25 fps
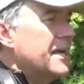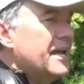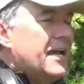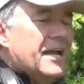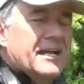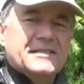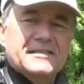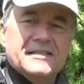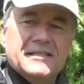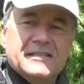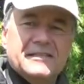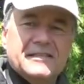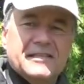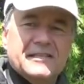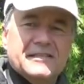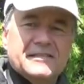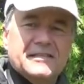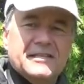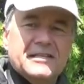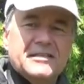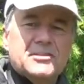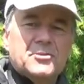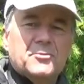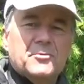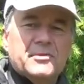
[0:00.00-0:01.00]
It's a
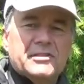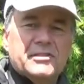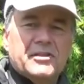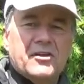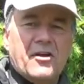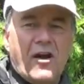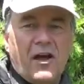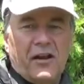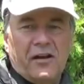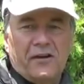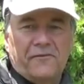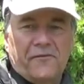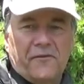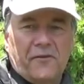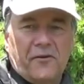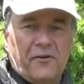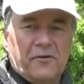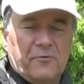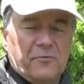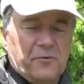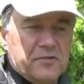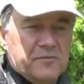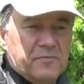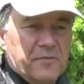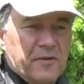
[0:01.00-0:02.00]
deciduous conifer,
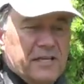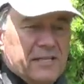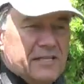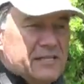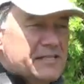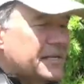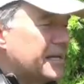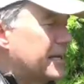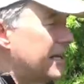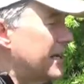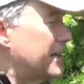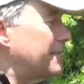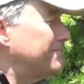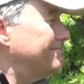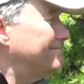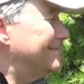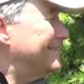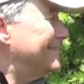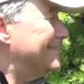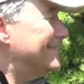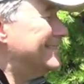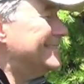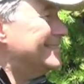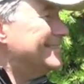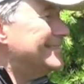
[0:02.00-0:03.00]
which means uh,
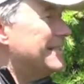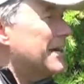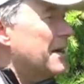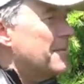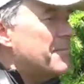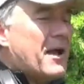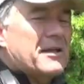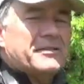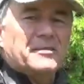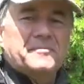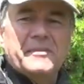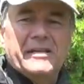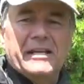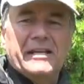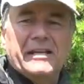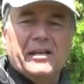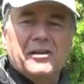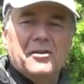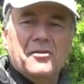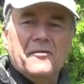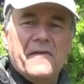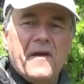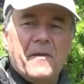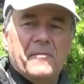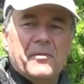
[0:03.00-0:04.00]
about the beginning
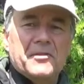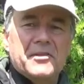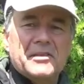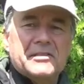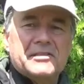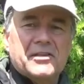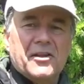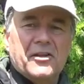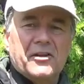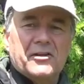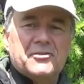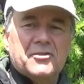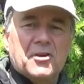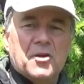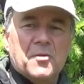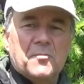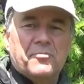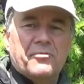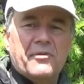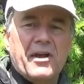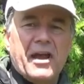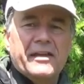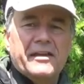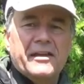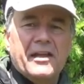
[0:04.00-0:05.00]
of November, this is going to turn
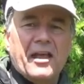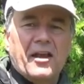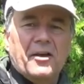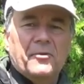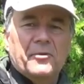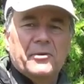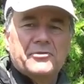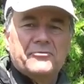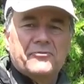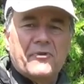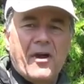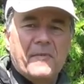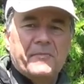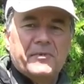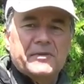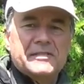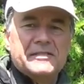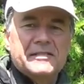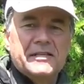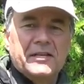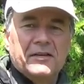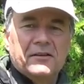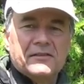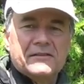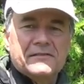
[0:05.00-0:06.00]
bright yellow and drop
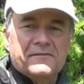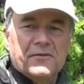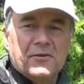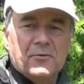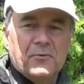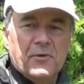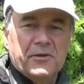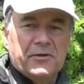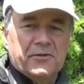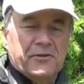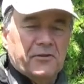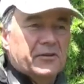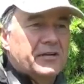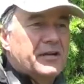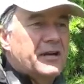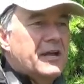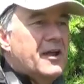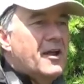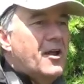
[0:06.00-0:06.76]
its needles for the winter.